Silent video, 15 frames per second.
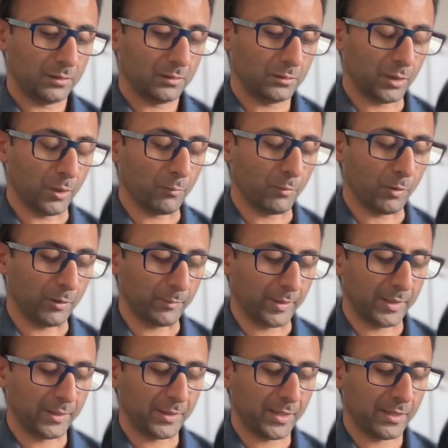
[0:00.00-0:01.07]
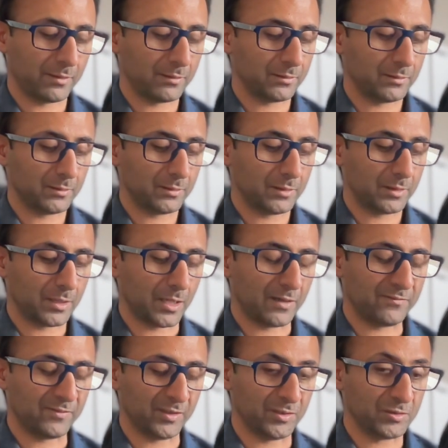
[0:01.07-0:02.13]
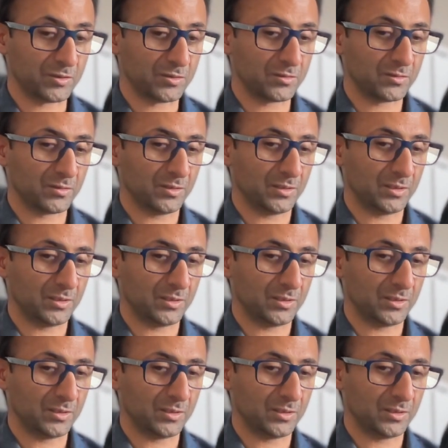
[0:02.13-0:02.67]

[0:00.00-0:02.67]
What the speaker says: Don't worry about that. I think you just